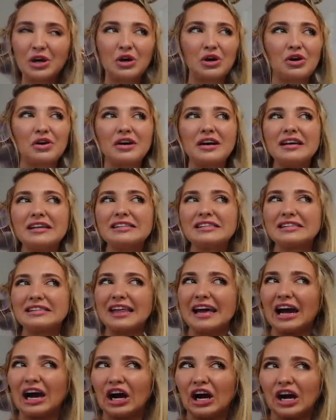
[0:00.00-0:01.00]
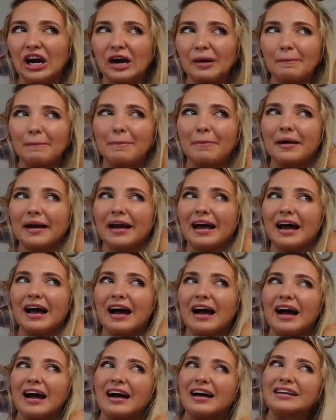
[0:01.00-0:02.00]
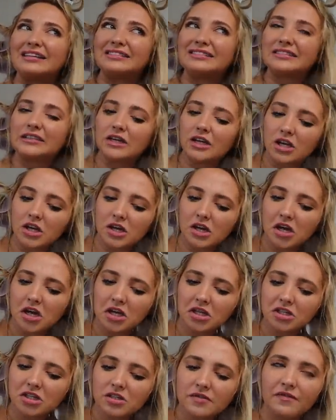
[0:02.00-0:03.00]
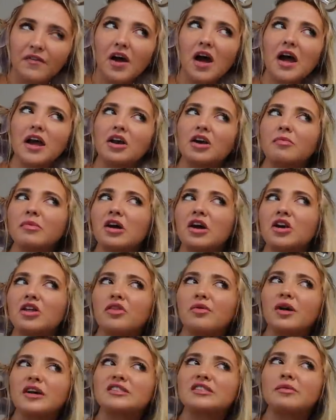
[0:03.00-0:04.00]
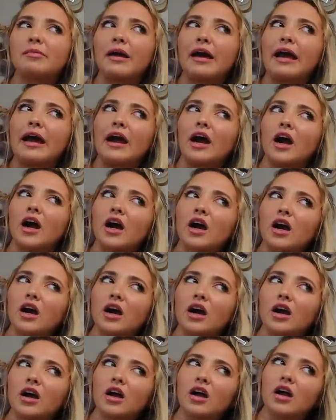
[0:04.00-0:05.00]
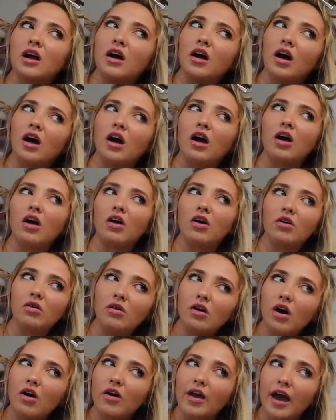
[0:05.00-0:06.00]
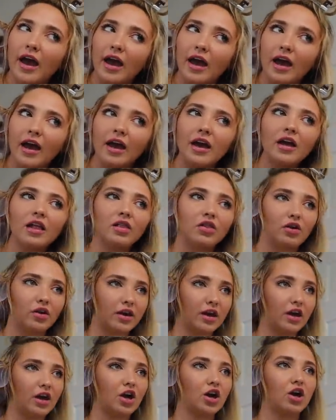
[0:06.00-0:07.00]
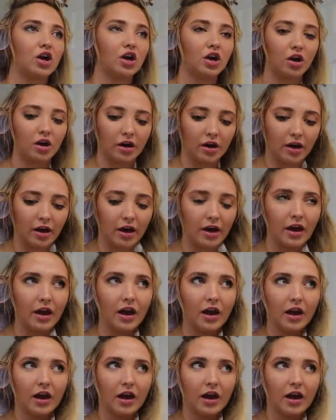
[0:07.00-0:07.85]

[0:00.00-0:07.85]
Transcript: crease there, but it's fine. It'll be under the rest of my hair. Oh, okay, looking good.